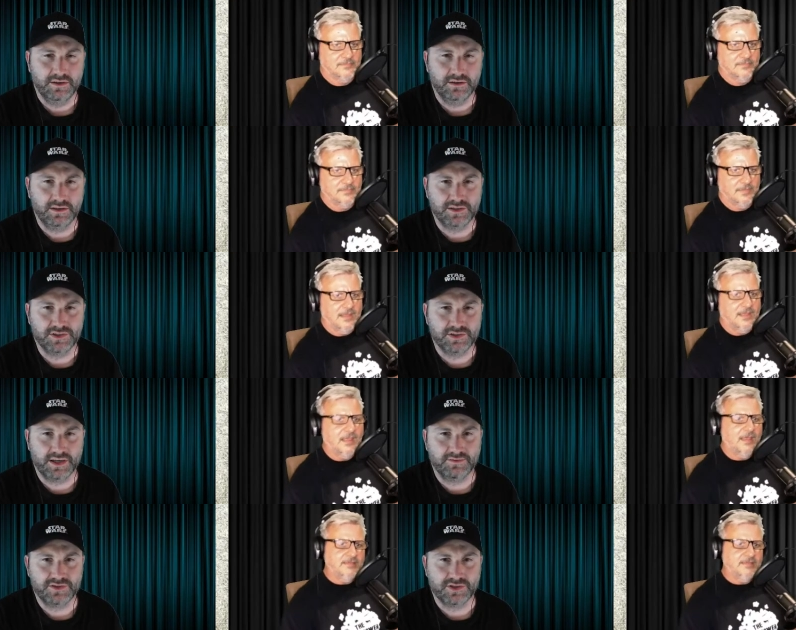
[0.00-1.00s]
Speaker 1: like you
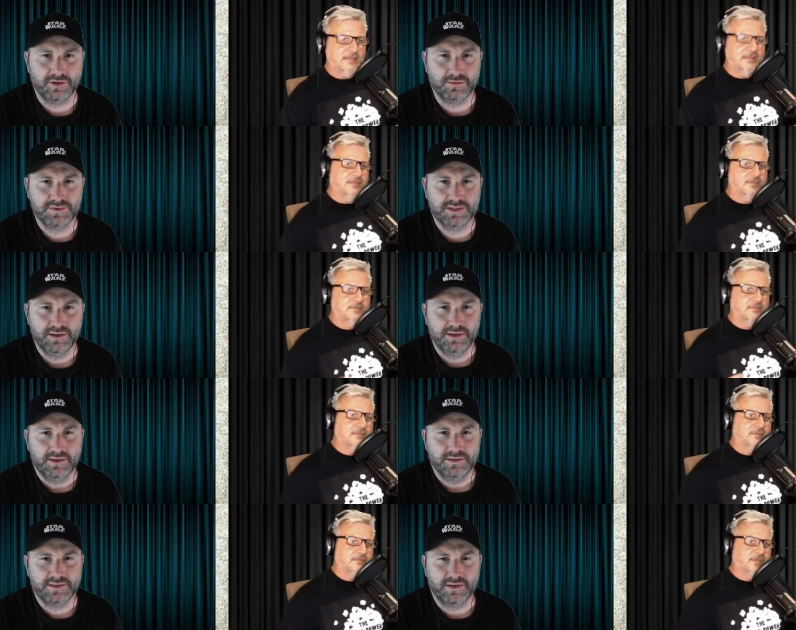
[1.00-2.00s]
should have uh, jobs." Yes.
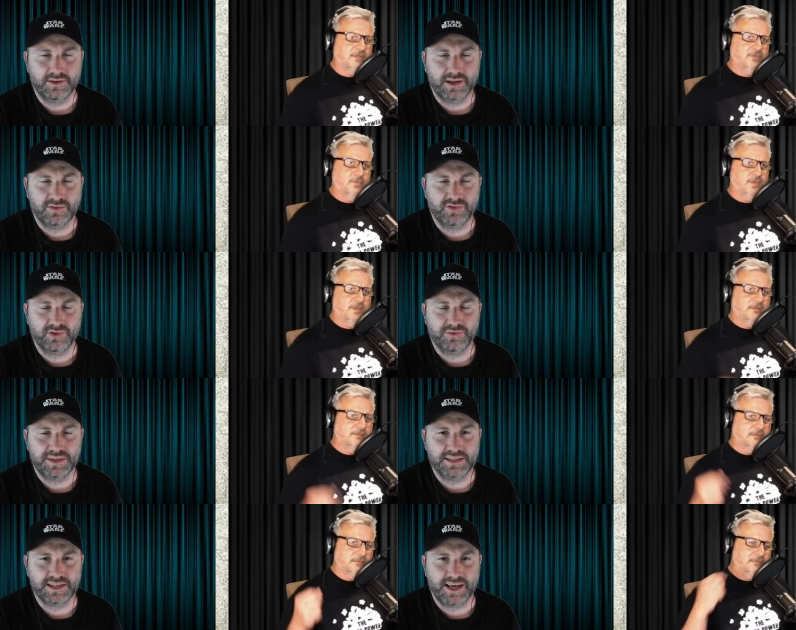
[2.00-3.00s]
So, so that sort of
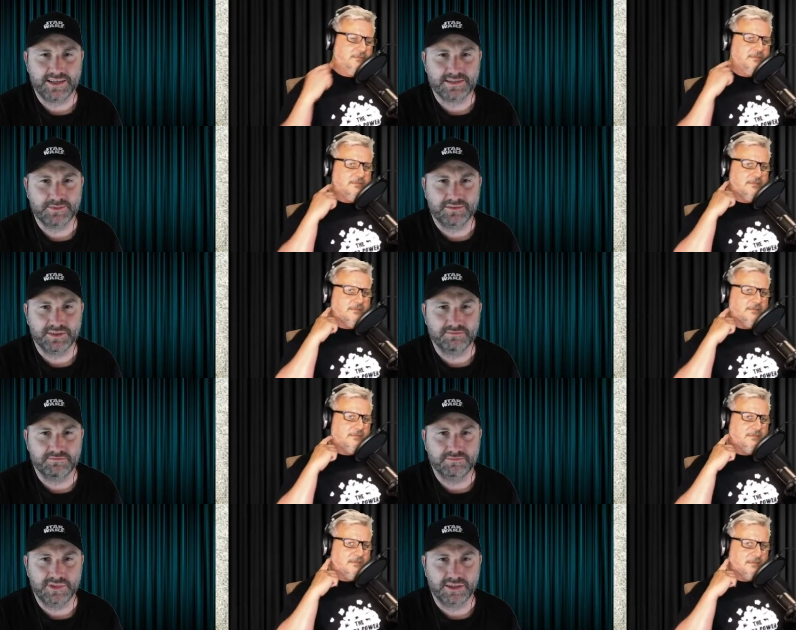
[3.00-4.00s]
indicates a bit of
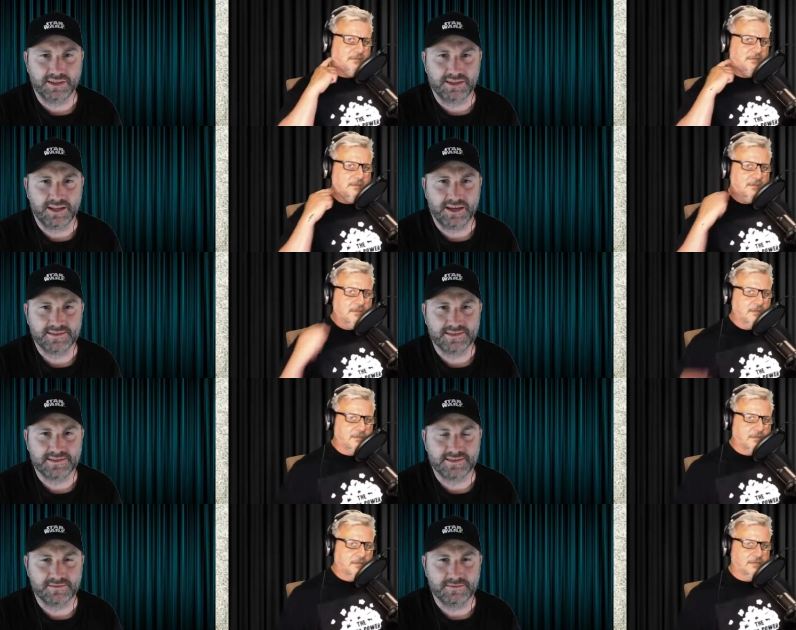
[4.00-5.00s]
a like a class
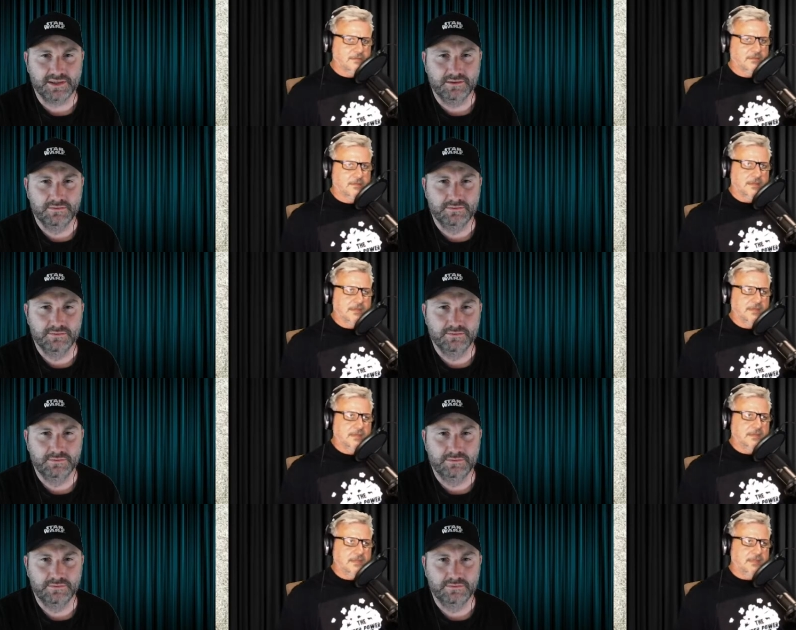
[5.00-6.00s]
system there.
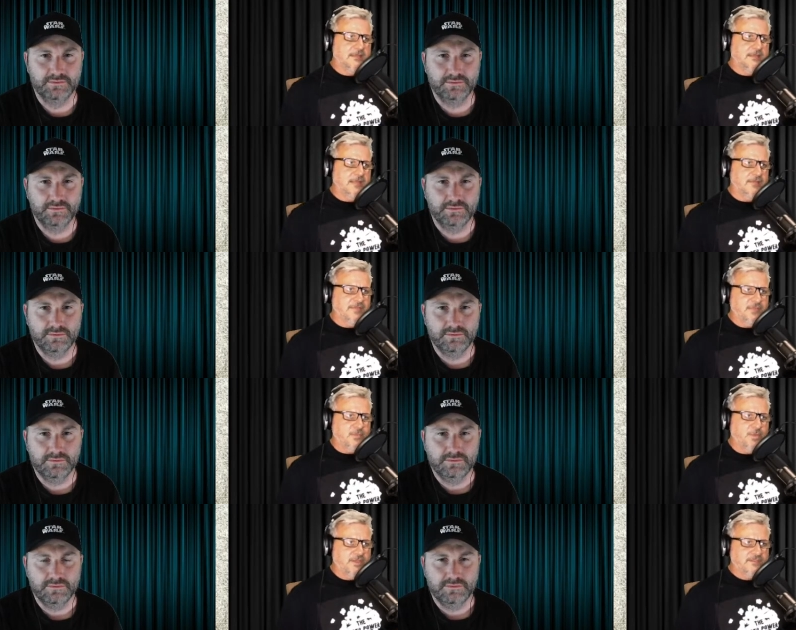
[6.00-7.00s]
Speaker 2: Yeah, and, and I
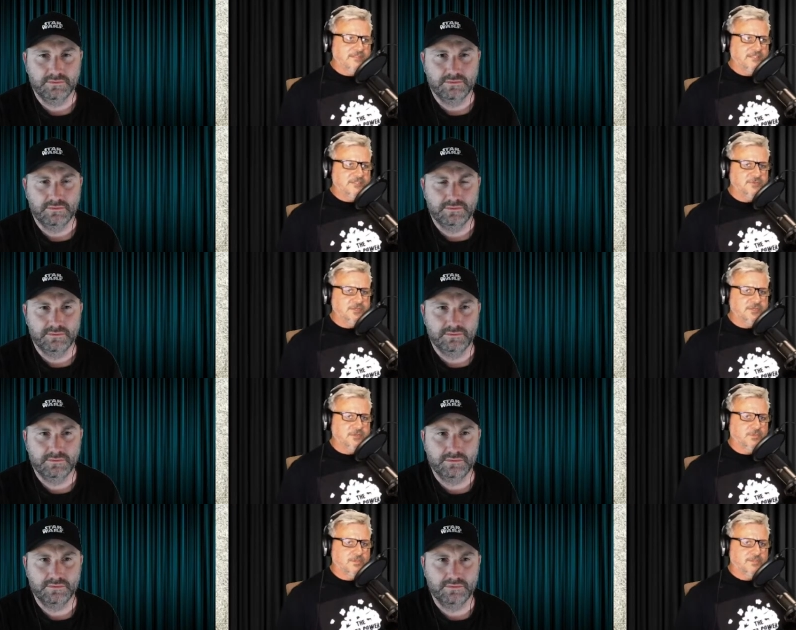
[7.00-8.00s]
think the workers district
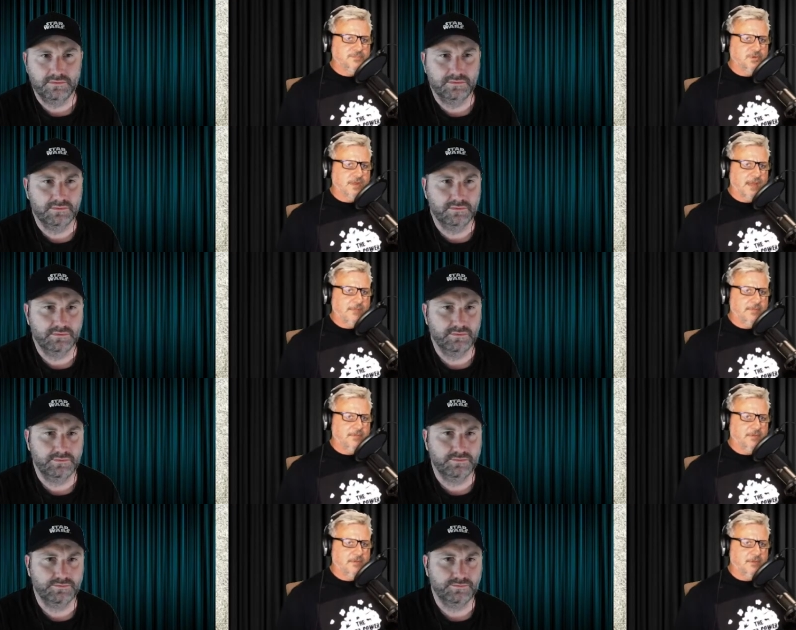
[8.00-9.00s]
was brought up
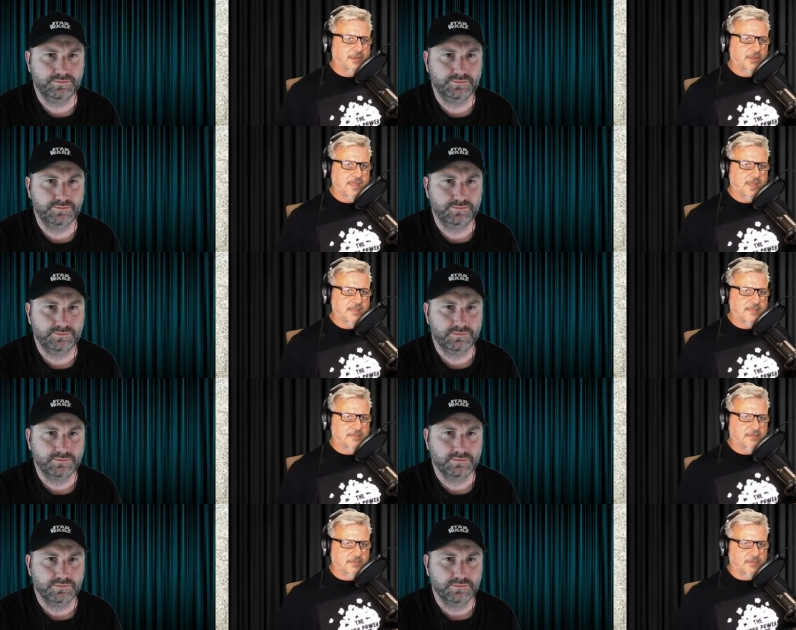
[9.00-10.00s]
earlier
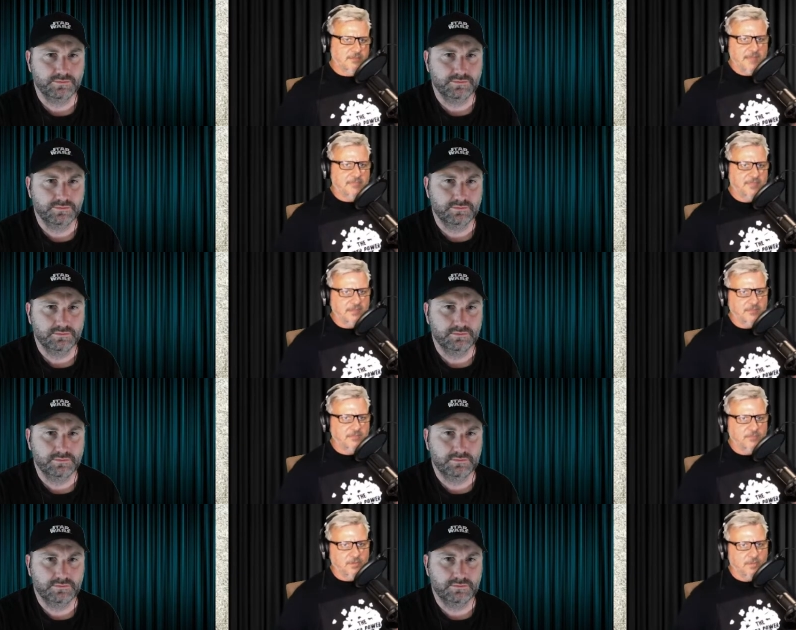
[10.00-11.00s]
in on the map
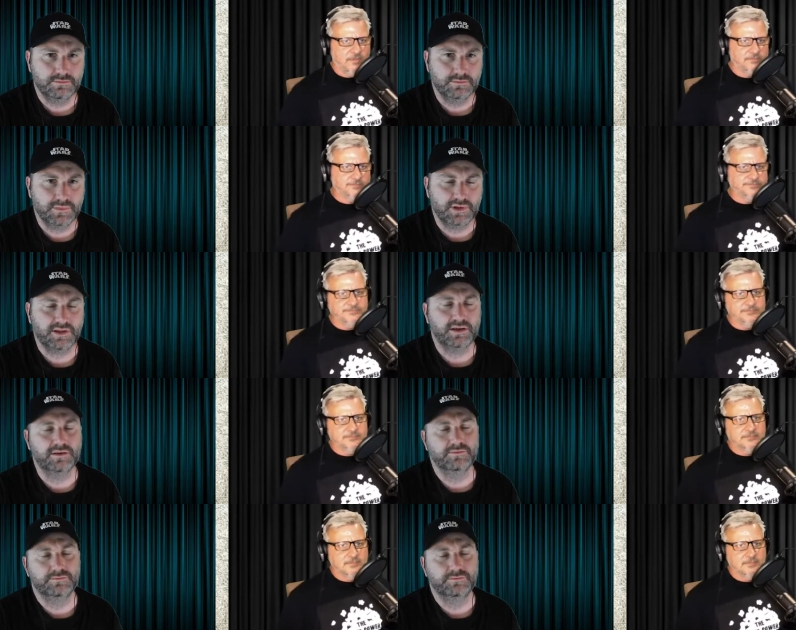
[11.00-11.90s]
thing with the robot. Okay.